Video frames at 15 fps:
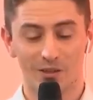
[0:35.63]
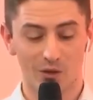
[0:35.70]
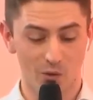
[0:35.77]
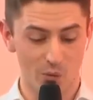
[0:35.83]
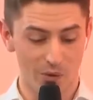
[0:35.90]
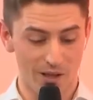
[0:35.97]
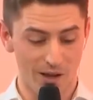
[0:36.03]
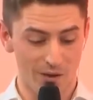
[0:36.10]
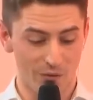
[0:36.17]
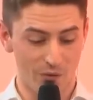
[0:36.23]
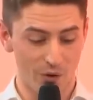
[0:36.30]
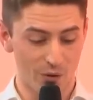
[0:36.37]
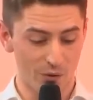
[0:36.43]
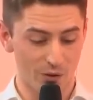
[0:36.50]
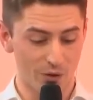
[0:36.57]
So without
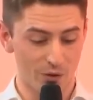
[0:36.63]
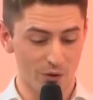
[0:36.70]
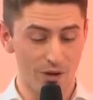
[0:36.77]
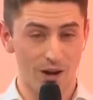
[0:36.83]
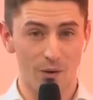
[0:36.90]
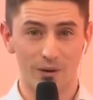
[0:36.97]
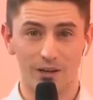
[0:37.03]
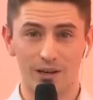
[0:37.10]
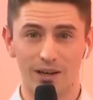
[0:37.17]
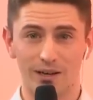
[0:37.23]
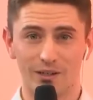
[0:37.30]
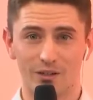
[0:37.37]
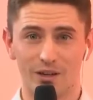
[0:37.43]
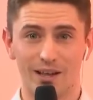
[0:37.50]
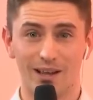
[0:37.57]
further ado, I would
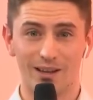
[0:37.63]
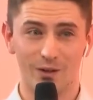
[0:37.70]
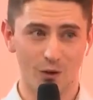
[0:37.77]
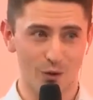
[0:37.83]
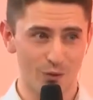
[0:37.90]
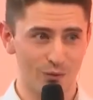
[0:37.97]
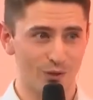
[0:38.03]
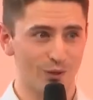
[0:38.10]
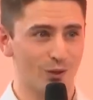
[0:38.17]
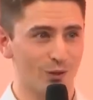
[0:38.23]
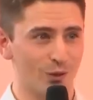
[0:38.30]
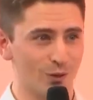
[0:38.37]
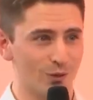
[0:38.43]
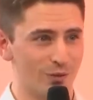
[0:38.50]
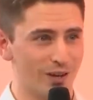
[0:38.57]
like to hand over to
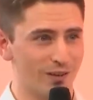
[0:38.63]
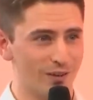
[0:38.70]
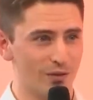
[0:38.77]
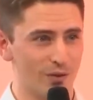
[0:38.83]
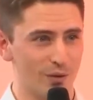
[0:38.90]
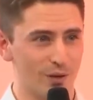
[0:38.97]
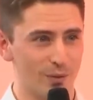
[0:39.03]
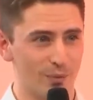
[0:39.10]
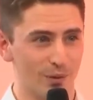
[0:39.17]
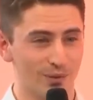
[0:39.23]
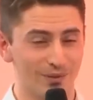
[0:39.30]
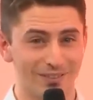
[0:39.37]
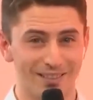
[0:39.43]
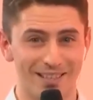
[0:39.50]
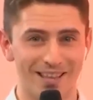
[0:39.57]
Dr. Valérie
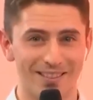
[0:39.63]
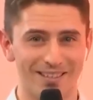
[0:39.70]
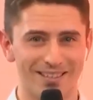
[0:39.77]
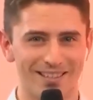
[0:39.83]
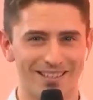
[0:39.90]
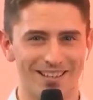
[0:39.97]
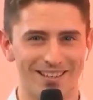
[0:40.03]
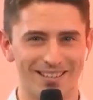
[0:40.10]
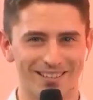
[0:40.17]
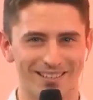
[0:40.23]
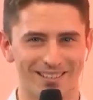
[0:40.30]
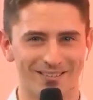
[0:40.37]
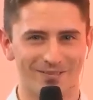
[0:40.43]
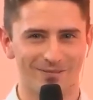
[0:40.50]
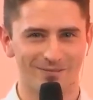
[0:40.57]
Philippon to get things
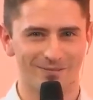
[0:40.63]
started.